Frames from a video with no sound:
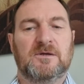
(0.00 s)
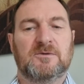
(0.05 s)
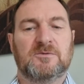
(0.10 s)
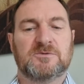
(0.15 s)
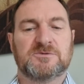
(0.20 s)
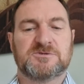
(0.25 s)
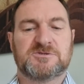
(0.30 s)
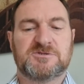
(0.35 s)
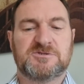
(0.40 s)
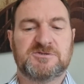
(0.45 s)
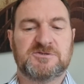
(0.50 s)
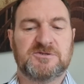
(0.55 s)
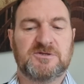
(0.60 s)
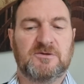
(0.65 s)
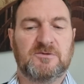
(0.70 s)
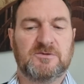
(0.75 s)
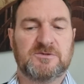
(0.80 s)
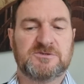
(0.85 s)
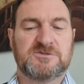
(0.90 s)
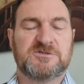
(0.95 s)
he wants to
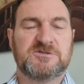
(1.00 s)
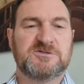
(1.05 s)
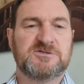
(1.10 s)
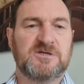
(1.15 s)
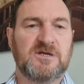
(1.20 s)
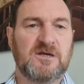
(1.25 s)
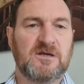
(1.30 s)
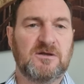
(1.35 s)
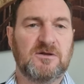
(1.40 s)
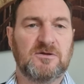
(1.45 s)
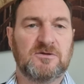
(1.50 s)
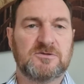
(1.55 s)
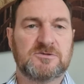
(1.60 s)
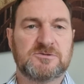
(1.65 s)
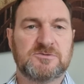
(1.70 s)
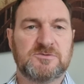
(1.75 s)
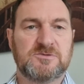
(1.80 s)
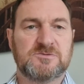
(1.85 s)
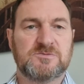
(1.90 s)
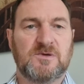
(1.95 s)
he wants to say hello
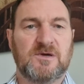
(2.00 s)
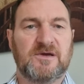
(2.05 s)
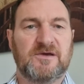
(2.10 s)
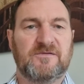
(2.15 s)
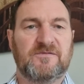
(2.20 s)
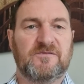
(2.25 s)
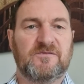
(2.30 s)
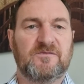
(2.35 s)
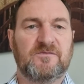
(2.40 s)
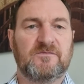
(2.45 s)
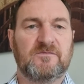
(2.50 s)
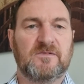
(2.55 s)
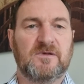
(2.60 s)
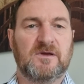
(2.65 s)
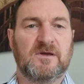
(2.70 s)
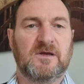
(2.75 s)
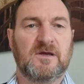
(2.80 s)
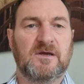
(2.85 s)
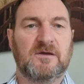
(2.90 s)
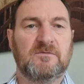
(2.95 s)
to his wife
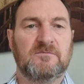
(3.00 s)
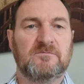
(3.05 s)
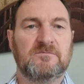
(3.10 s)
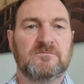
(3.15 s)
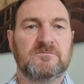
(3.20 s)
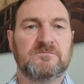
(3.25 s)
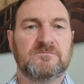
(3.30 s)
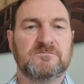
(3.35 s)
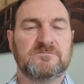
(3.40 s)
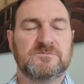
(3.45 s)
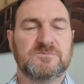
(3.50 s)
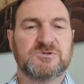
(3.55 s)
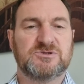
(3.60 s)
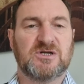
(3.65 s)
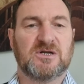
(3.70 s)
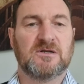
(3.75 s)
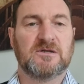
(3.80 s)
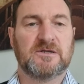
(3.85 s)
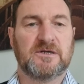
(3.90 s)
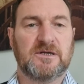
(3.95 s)
um,
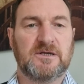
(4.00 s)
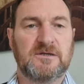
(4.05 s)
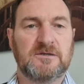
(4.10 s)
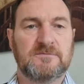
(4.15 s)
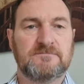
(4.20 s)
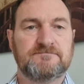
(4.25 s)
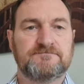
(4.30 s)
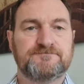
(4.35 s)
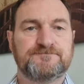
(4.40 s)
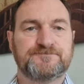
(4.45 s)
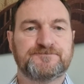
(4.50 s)
Geraldine,